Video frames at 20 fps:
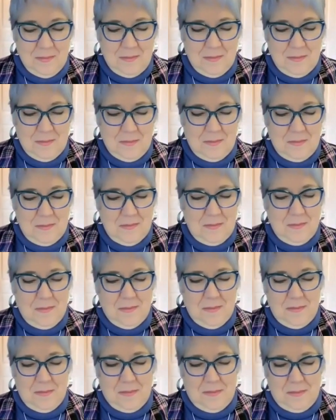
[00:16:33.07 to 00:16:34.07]

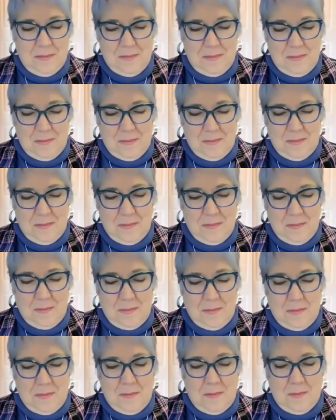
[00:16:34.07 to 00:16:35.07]

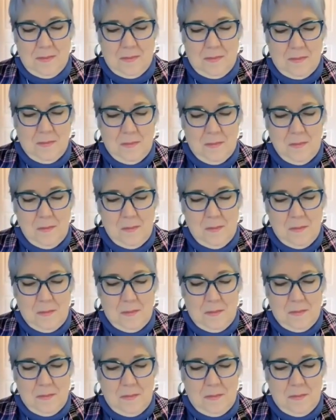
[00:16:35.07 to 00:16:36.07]

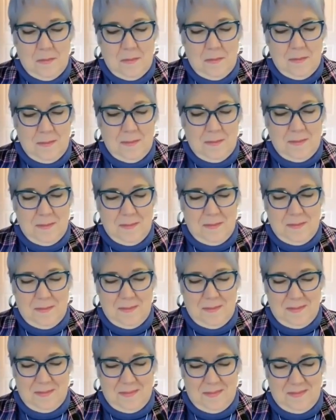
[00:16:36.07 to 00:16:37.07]

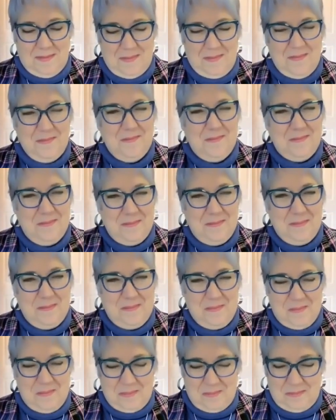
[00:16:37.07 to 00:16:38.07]

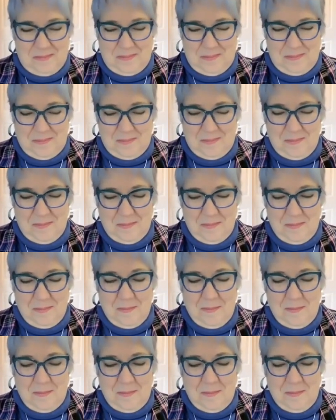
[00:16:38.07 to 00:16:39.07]
(not speaking)